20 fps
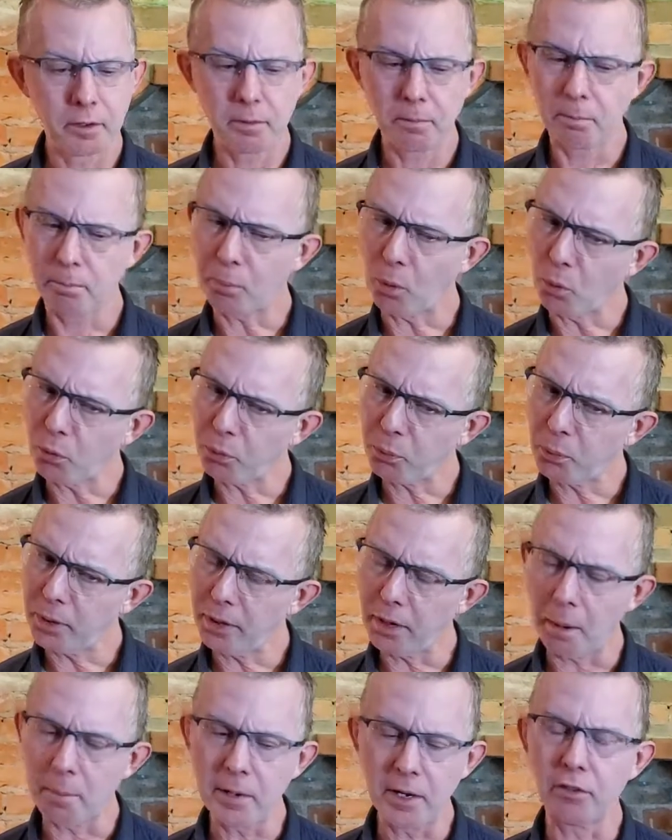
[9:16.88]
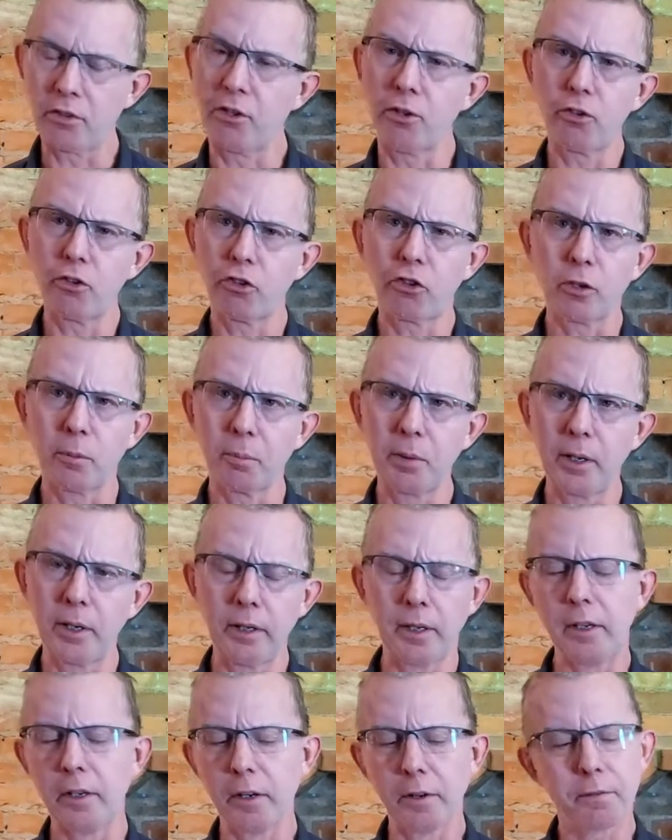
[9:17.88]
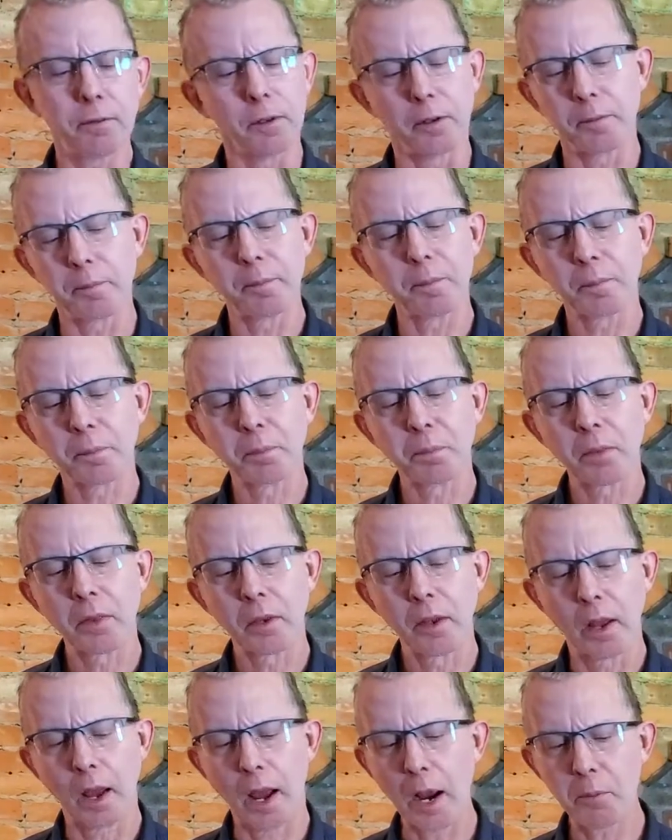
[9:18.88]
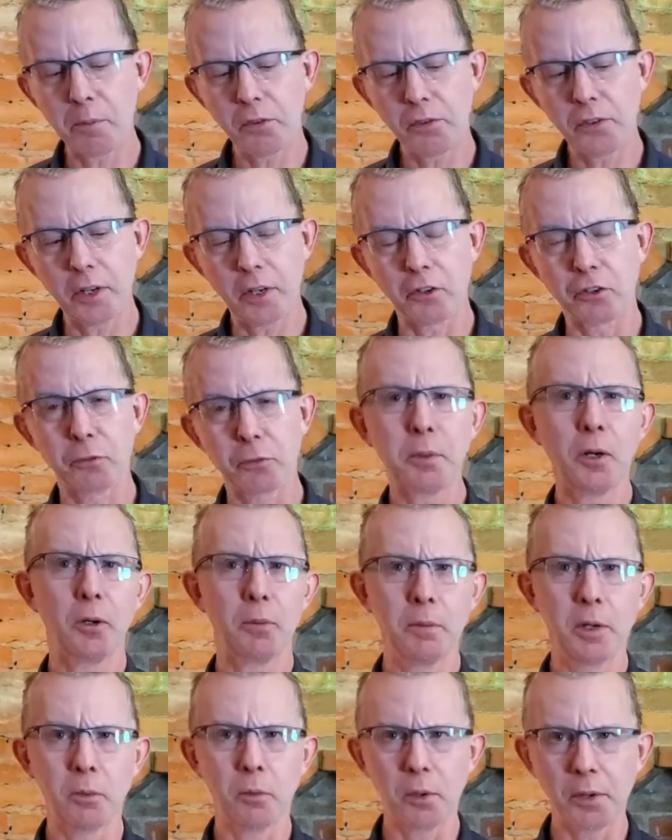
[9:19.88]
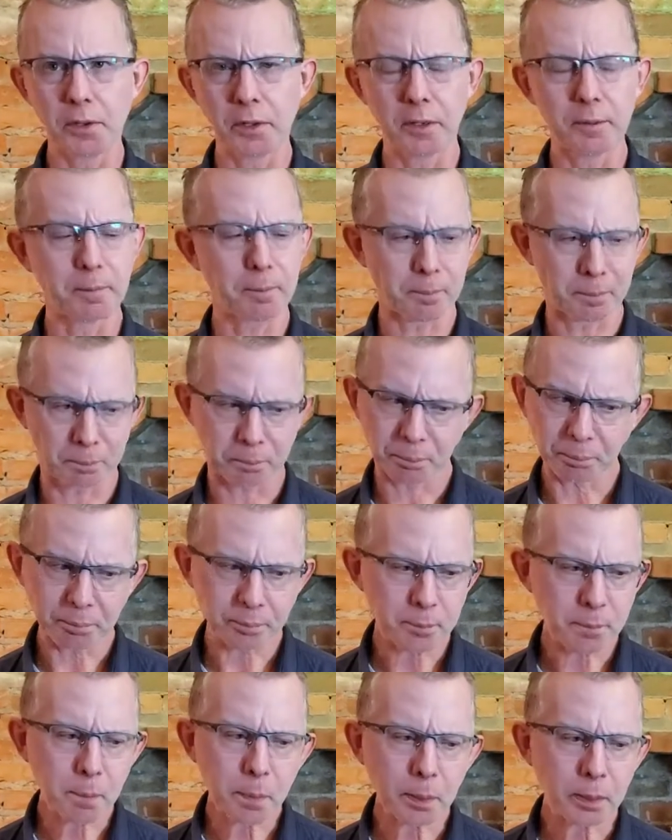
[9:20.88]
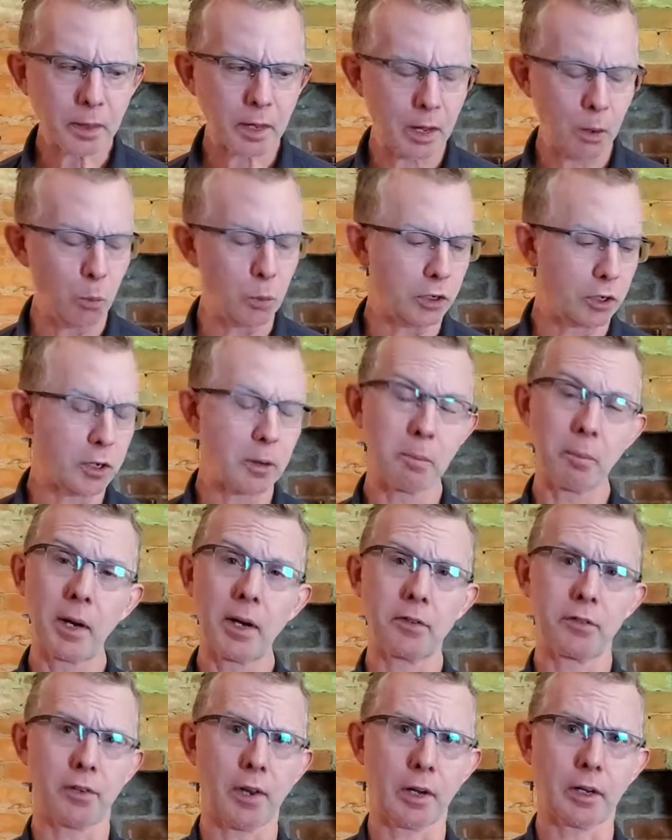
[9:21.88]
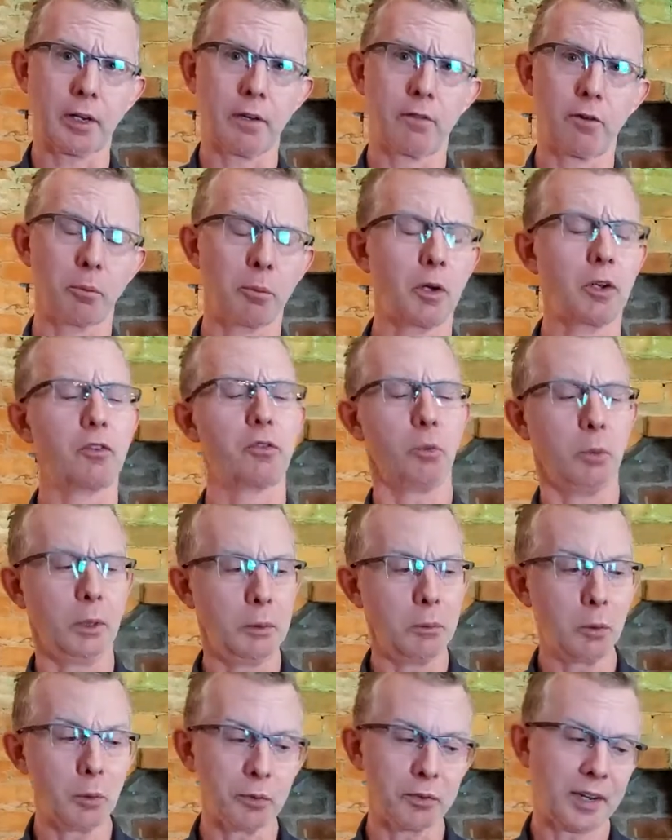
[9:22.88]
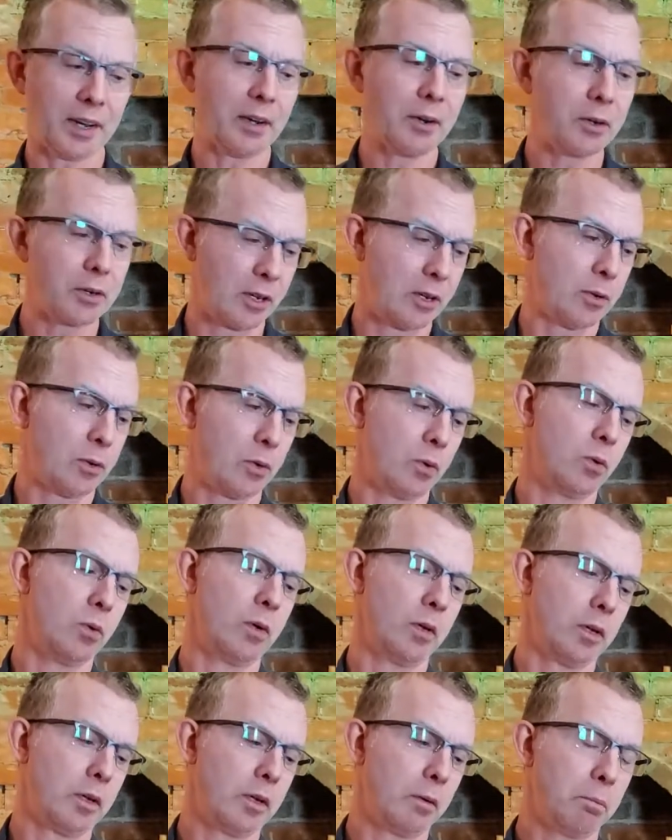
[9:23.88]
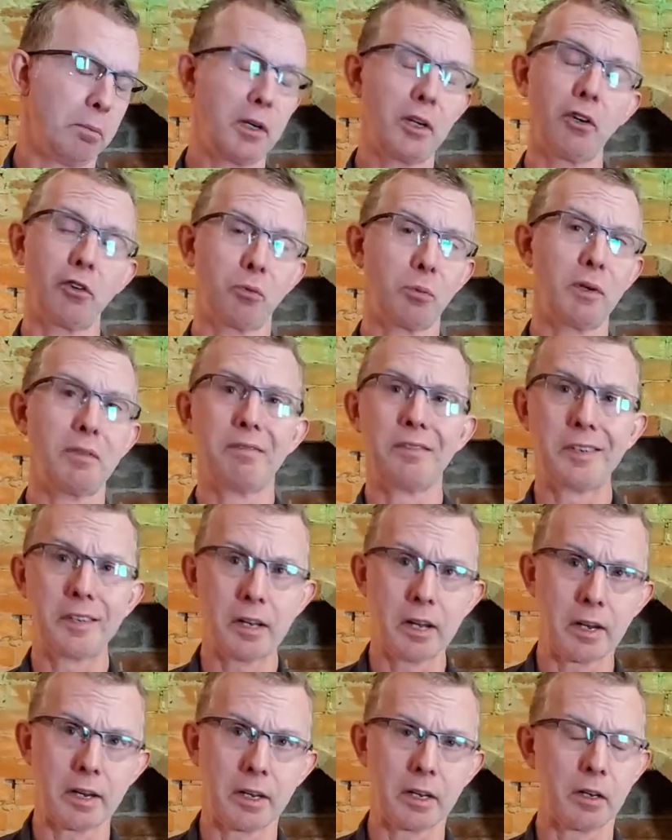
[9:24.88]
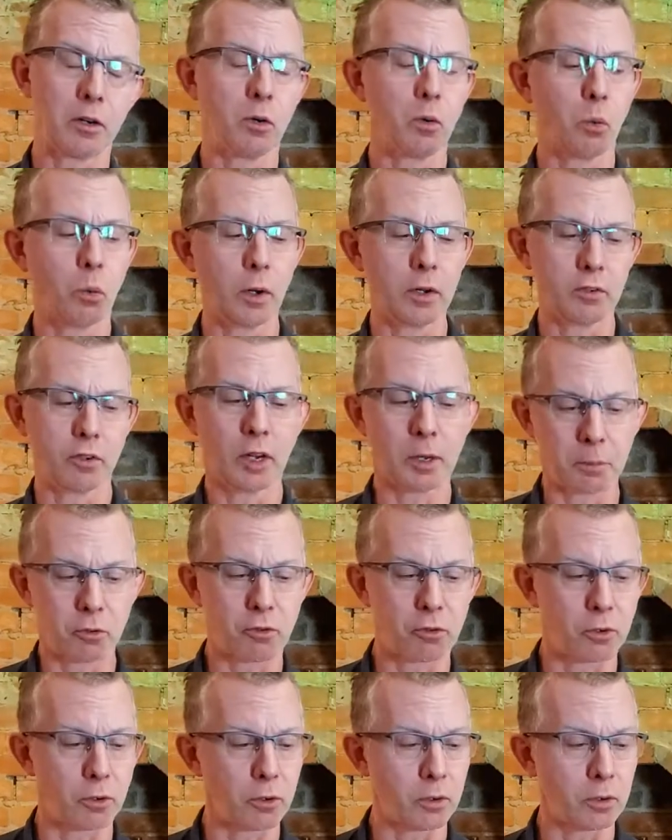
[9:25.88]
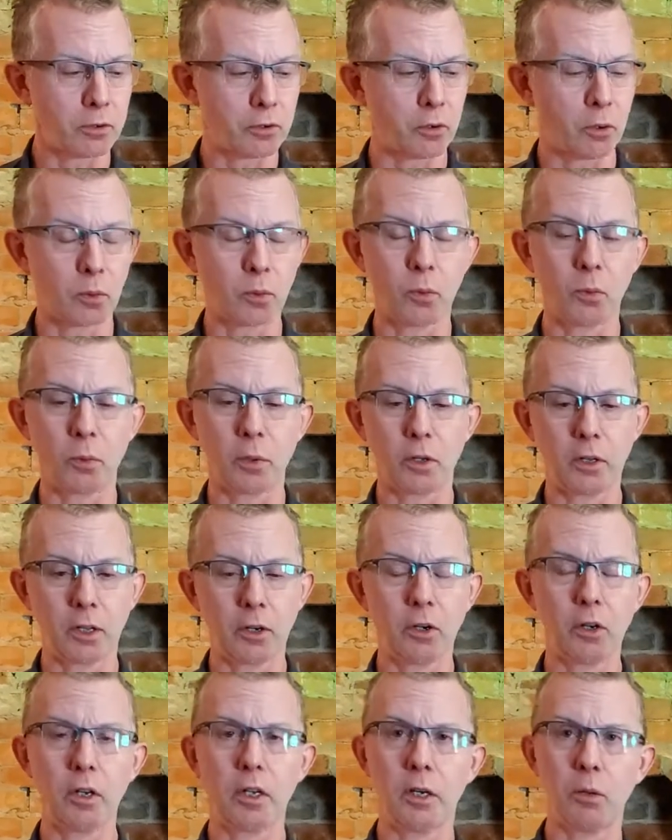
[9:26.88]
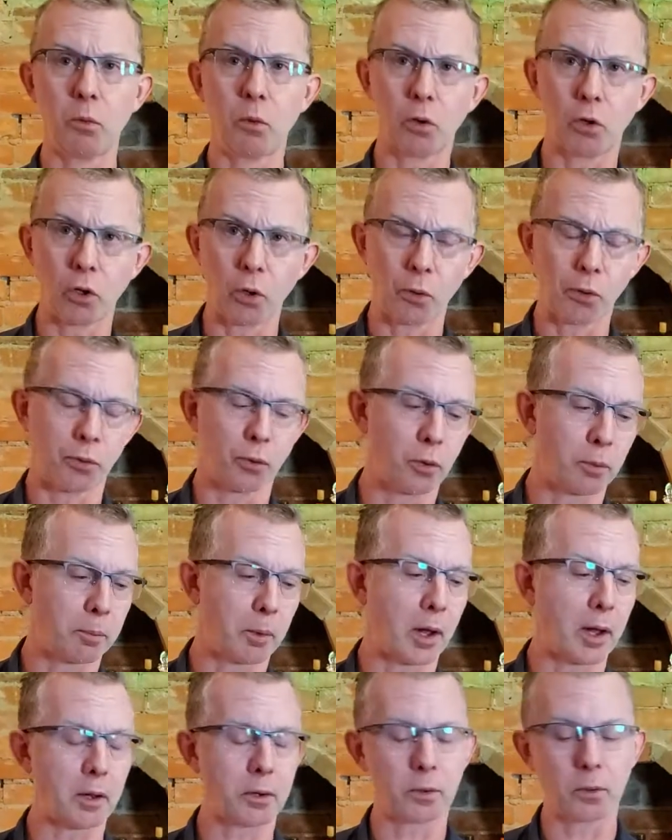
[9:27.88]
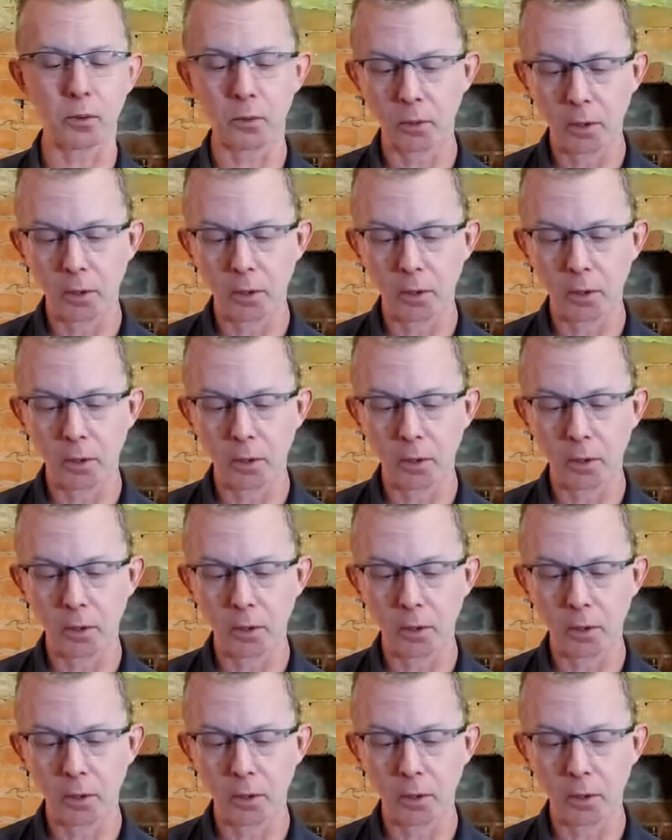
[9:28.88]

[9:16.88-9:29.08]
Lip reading: both ways, I mean, they're just completely different. I would say experiment with it. When you come buy sake from us, we will tell you, because we've done it, what temperature. So we literally will go through a bottle,